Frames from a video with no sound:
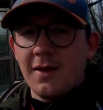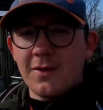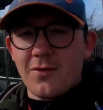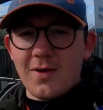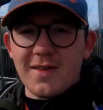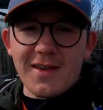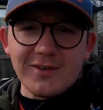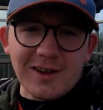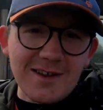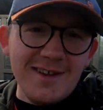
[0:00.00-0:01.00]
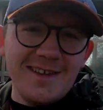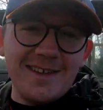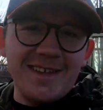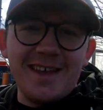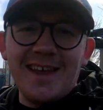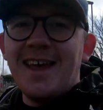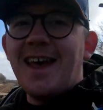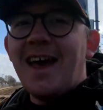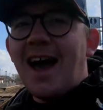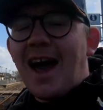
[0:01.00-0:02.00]
train station,
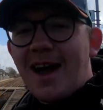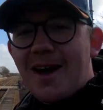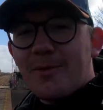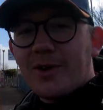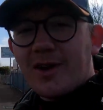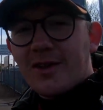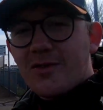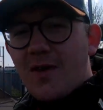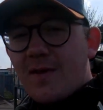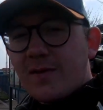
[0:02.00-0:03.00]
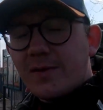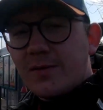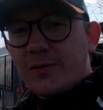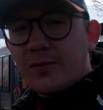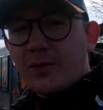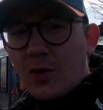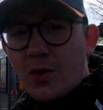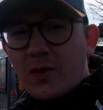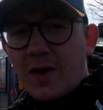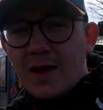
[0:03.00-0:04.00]
and we're going to travel
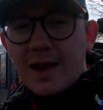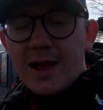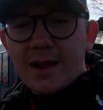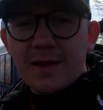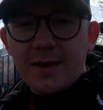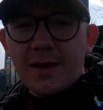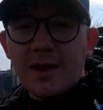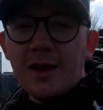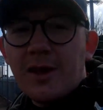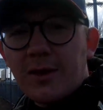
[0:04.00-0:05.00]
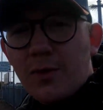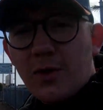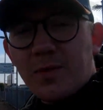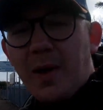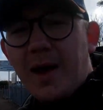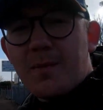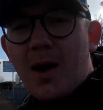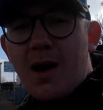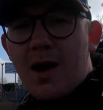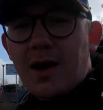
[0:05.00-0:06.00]
north inland towards
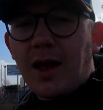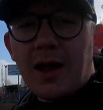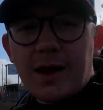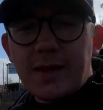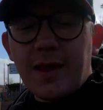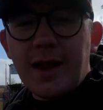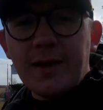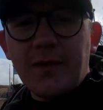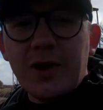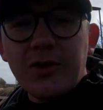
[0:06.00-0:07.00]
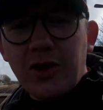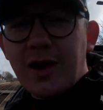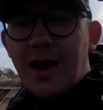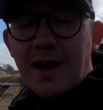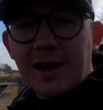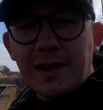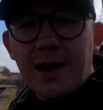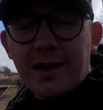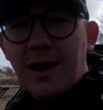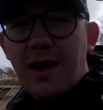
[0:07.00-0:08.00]
Penmark and then finishing at
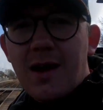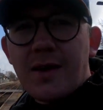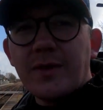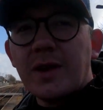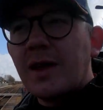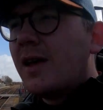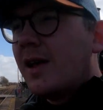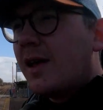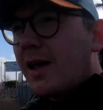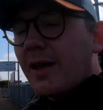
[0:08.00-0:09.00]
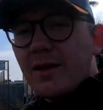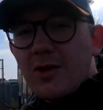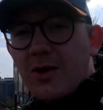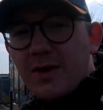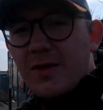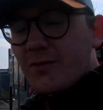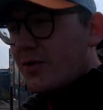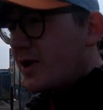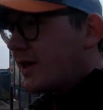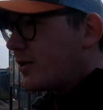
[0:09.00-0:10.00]
Llanbethery. And lots of
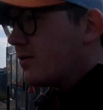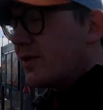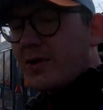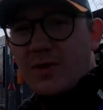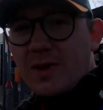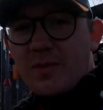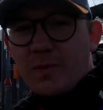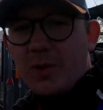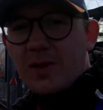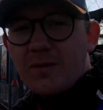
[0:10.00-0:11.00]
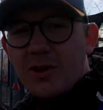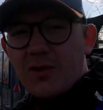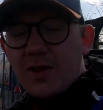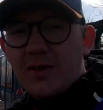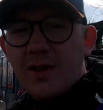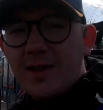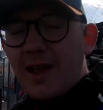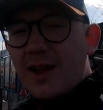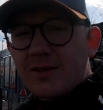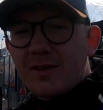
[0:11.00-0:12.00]
really cool, interesting points of interest in this
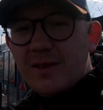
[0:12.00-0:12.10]
section,